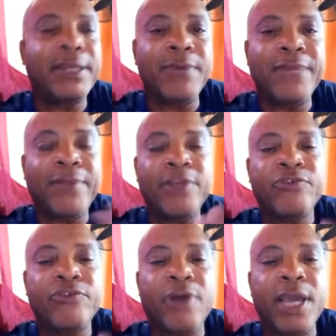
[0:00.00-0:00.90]
from the
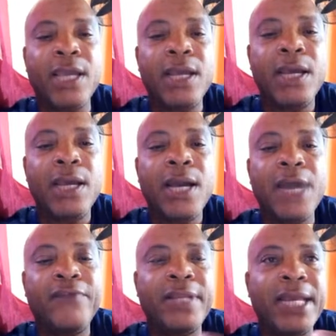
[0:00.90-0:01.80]
drawing and
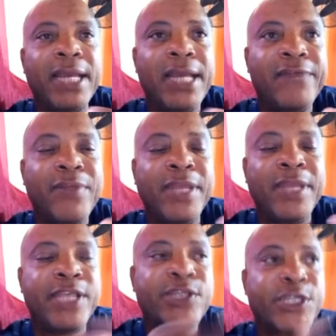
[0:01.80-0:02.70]
from the
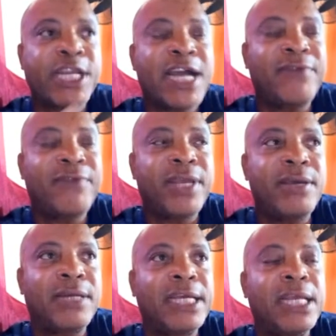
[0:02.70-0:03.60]
discussion I have with the
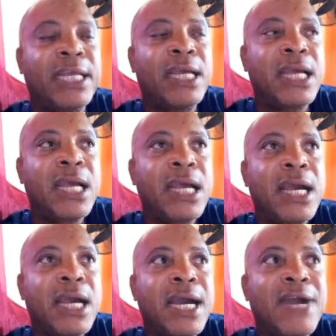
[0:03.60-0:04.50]
young lady.
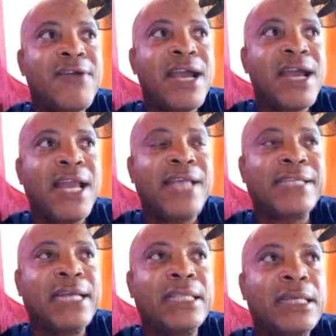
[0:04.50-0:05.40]
I realized
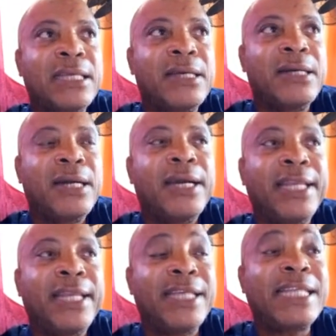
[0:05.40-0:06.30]
that
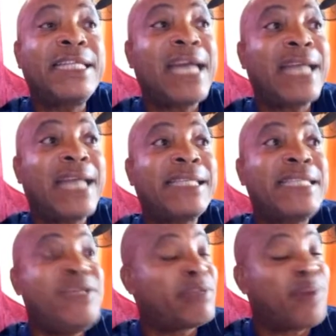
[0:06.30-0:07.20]
there's a
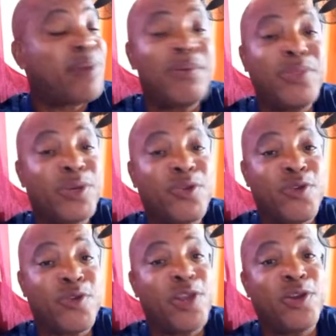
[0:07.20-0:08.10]
serious problem down the
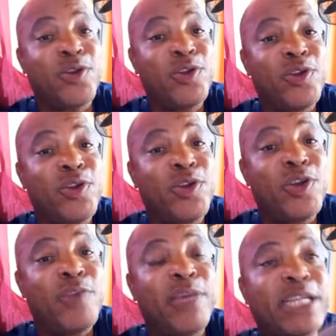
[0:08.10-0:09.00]
road, you know, because